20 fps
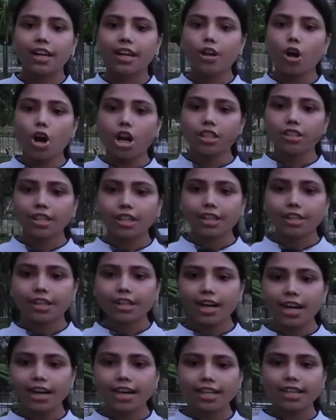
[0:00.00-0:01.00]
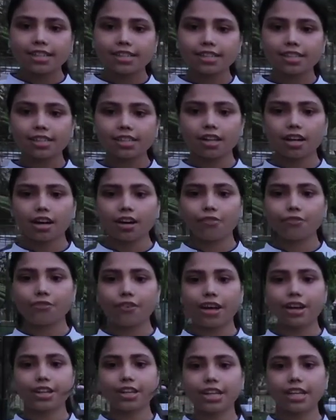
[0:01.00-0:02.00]
North India is a
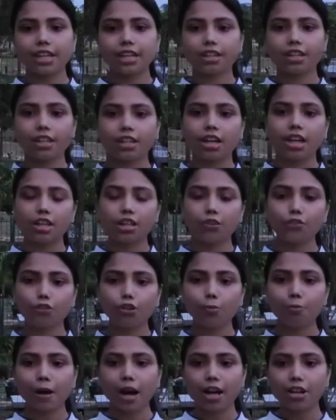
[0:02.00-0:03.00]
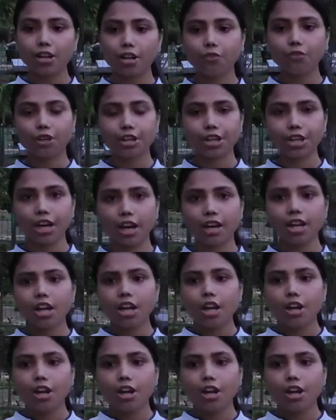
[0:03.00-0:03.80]
very colorful part of India.